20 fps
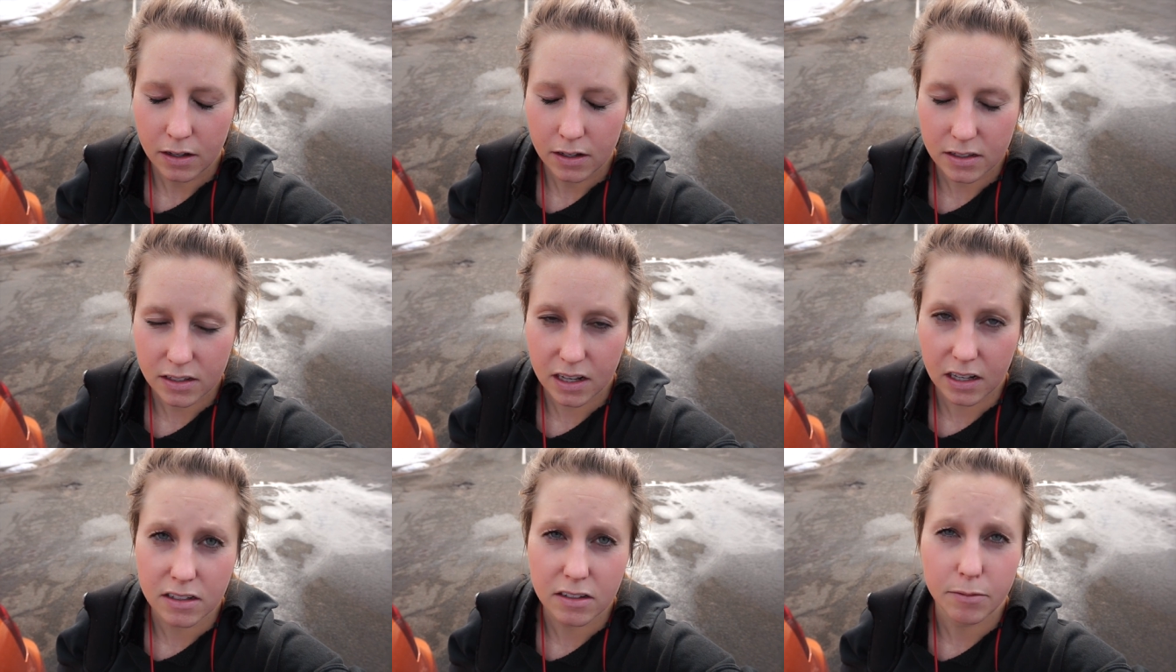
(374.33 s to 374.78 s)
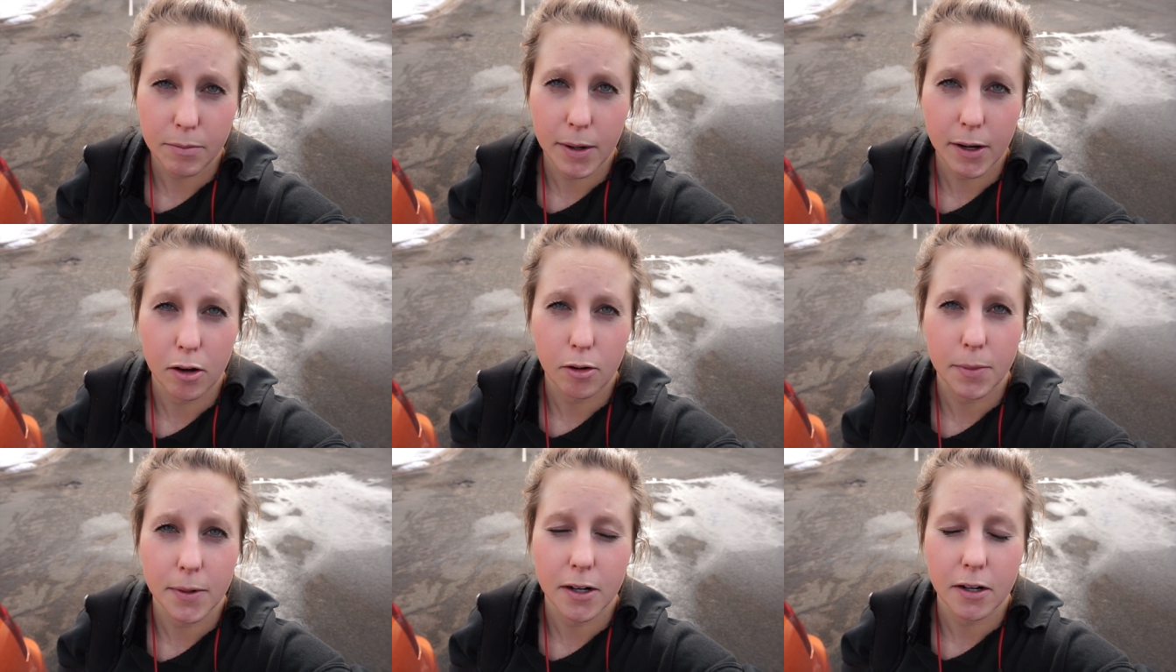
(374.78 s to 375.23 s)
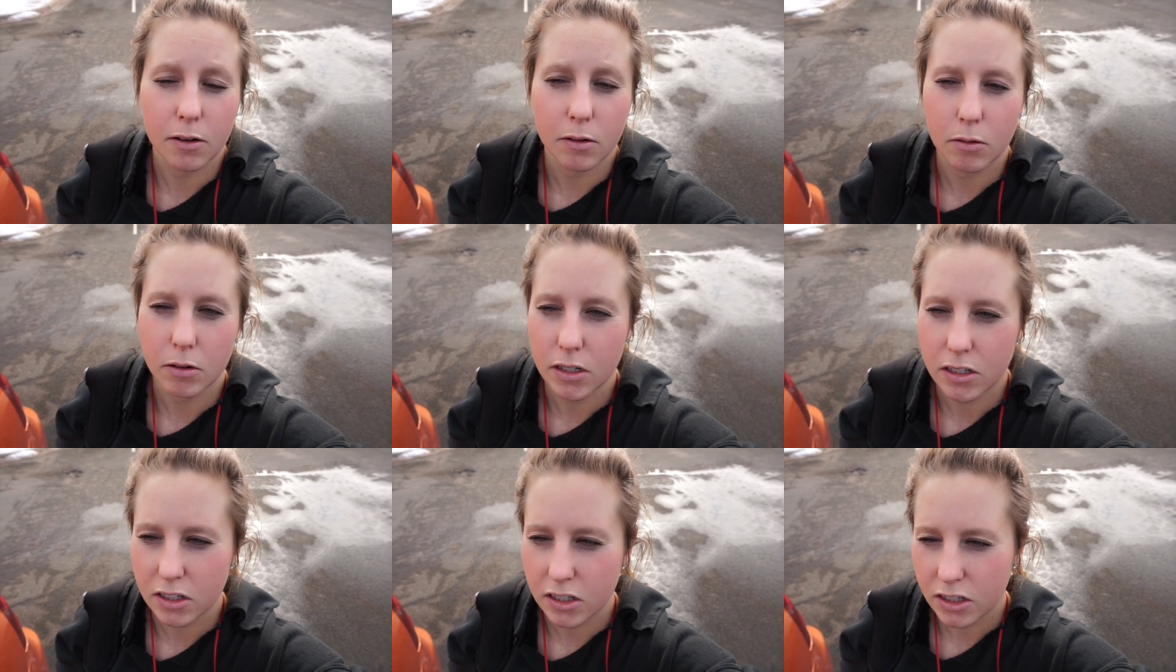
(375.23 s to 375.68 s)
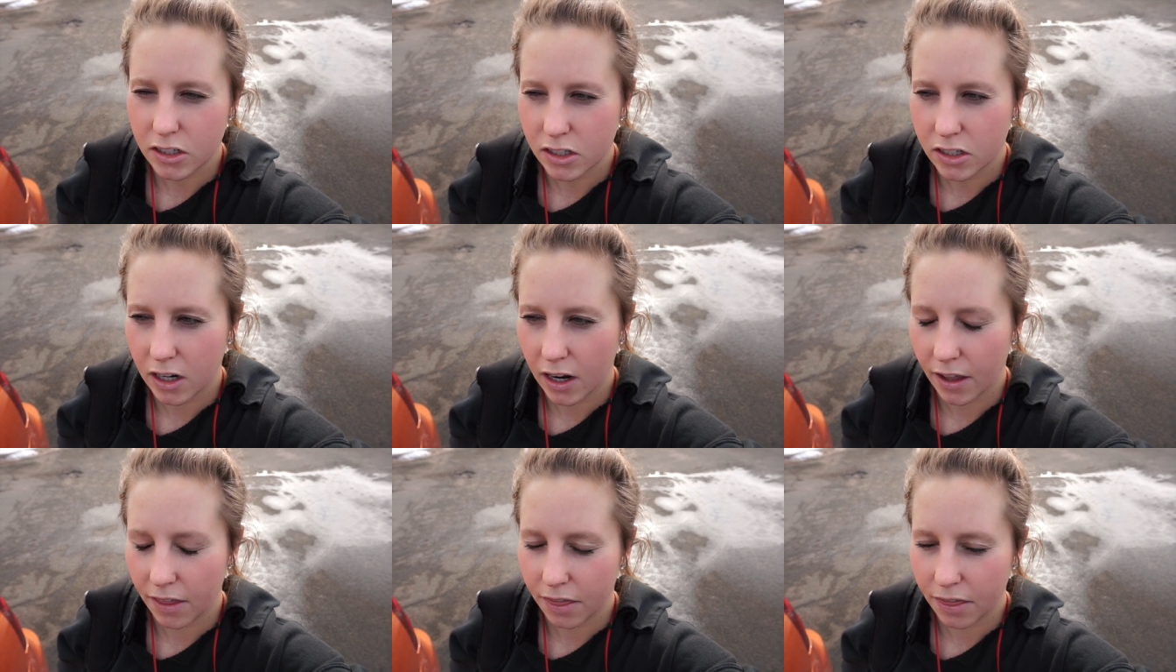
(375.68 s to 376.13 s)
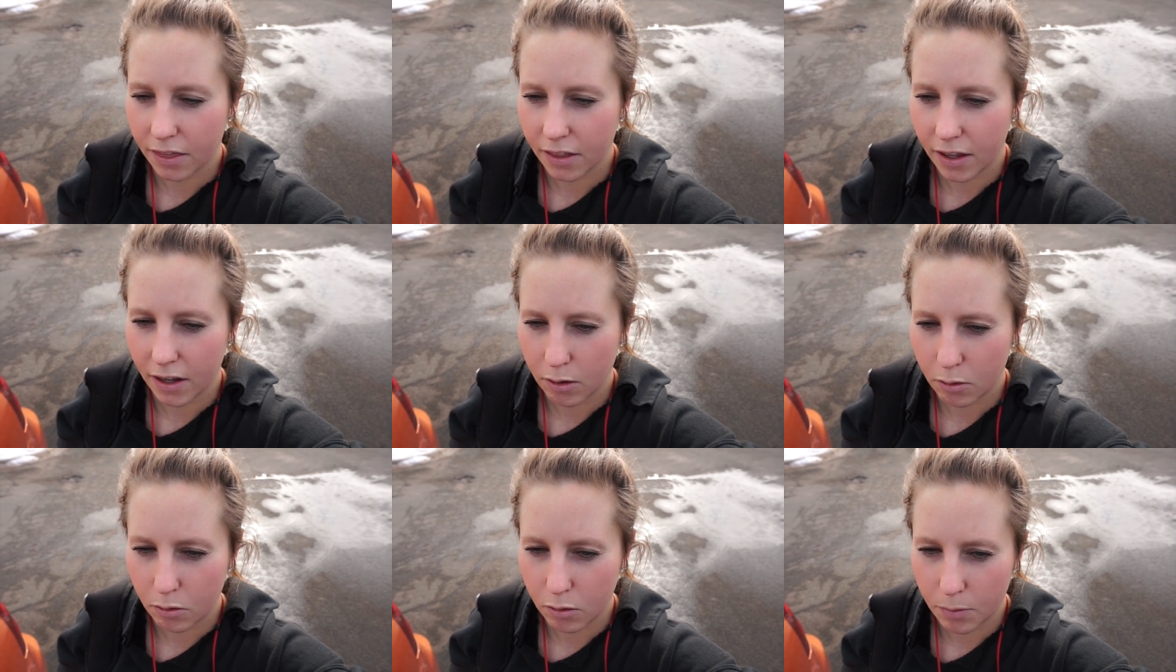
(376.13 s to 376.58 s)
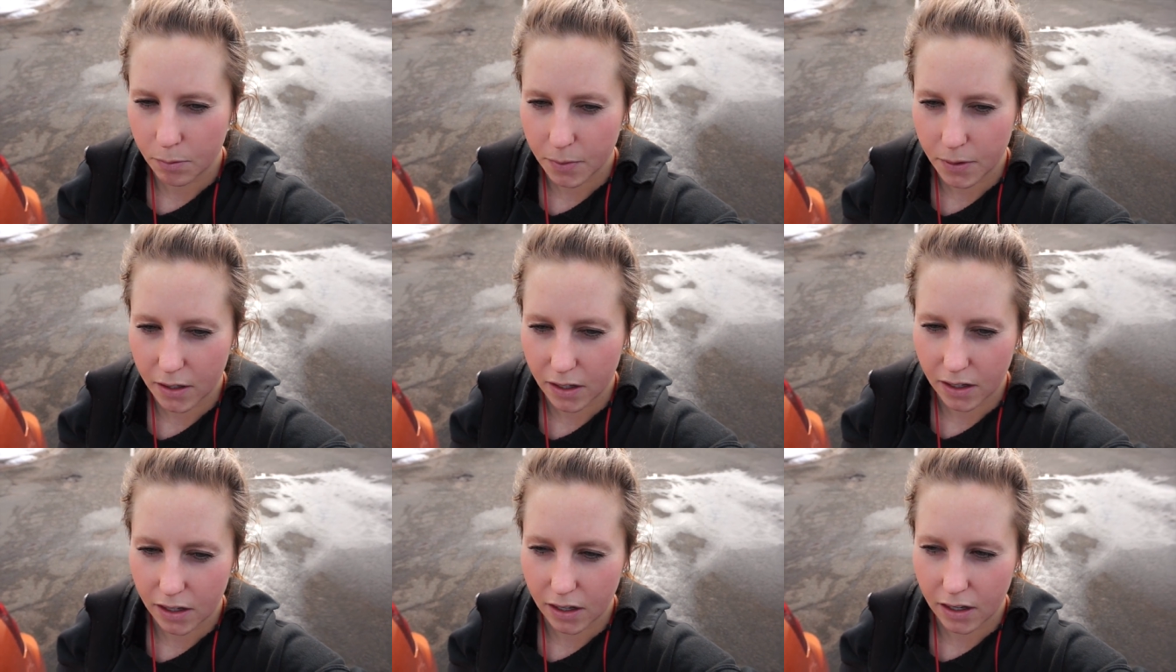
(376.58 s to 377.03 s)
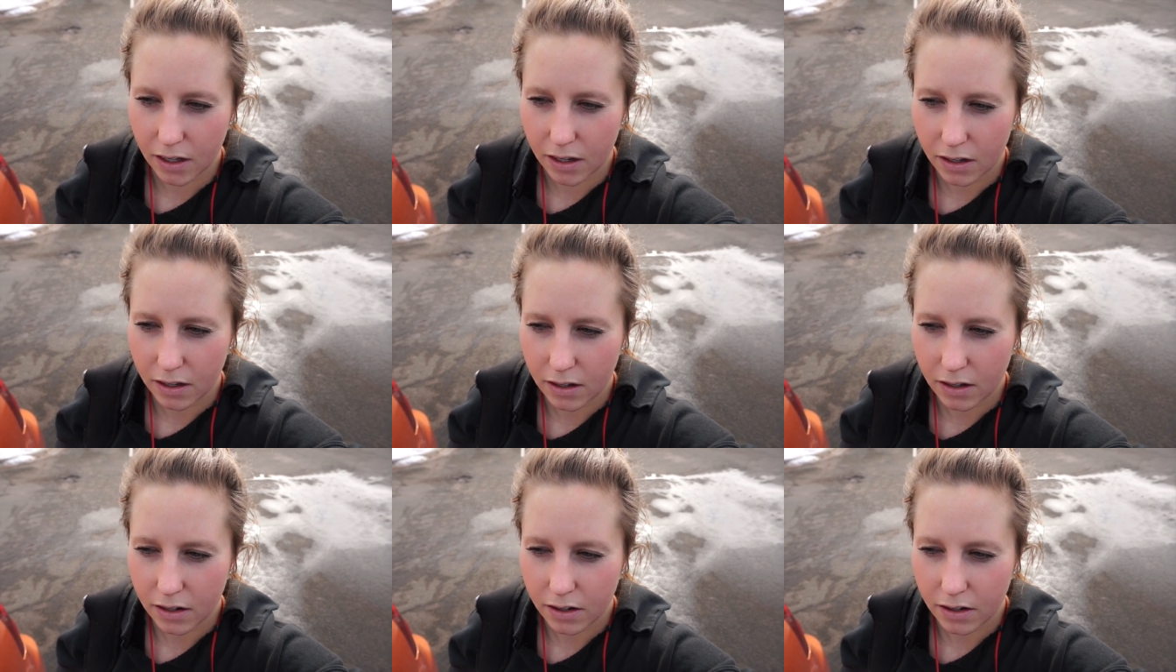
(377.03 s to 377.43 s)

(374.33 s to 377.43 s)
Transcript: sets of my opener, which I think will be